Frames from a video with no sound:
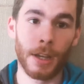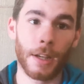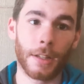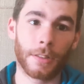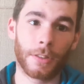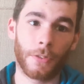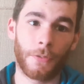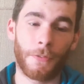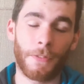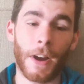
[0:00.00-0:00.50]

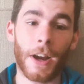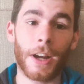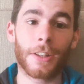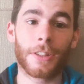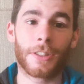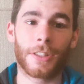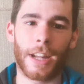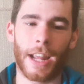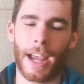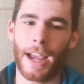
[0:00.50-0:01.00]
So
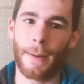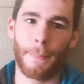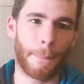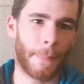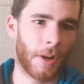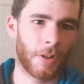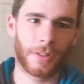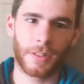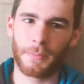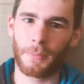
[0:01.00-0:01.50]
first, and
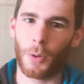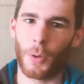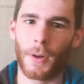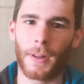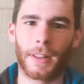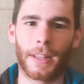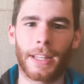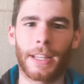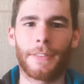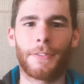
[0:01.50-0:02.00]
most
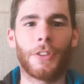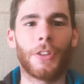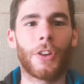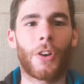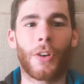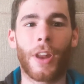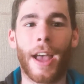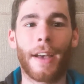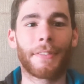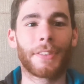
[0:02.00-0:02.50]
importantly, if you
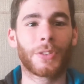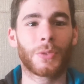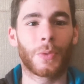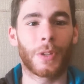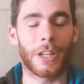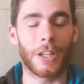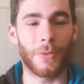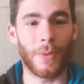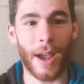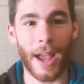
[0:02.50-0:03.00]
don't have this
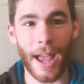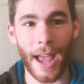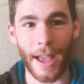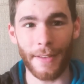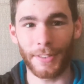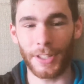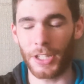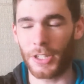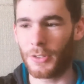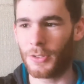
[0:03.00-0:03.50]
one or you
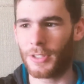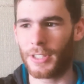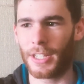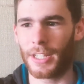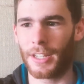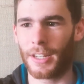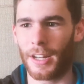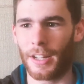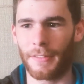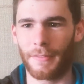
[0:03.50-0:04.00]
haven't used
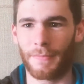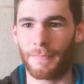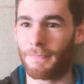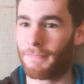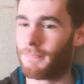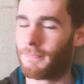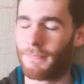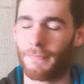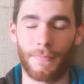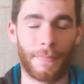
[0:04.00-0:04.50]
it,
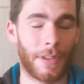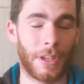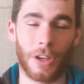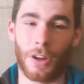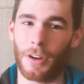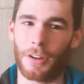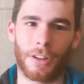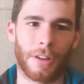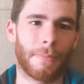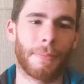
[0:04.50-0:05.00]

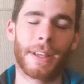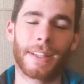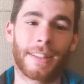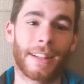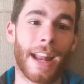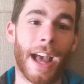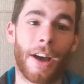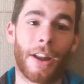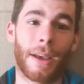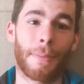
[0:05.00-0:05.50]
you're
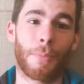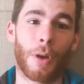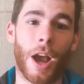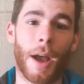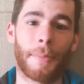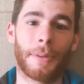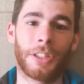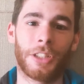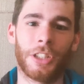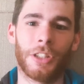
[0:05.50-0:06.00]
missing out, I
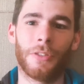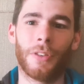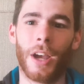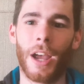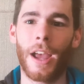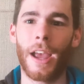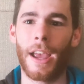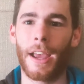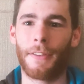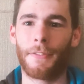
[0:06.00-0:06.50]
promise you.
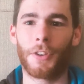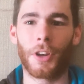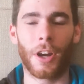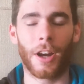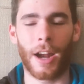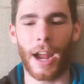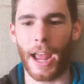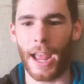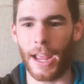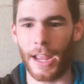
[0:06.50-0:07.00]
If
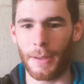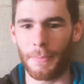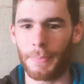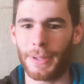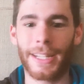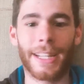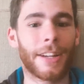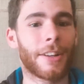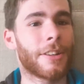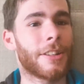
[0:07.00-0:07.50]
you're a
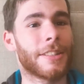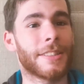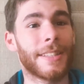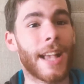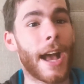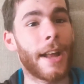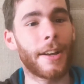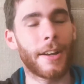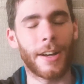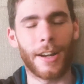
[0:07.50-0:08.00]
beginner
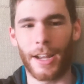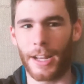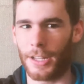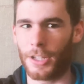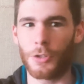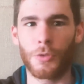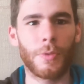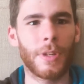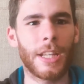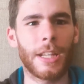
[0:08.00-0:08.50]
designer
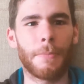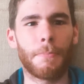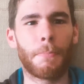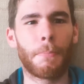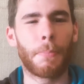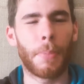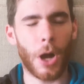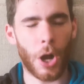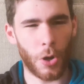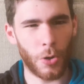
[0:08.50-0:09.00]
and you need
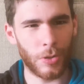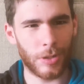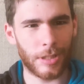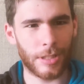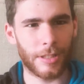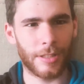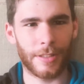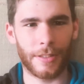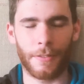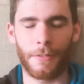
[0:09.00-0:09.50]

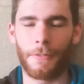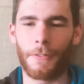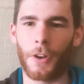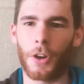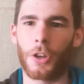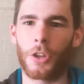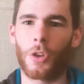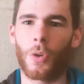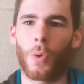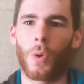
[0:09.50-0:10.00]
posts for
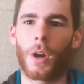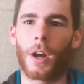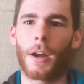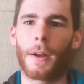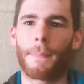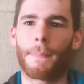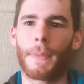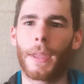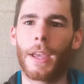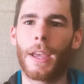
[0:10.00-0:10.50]
your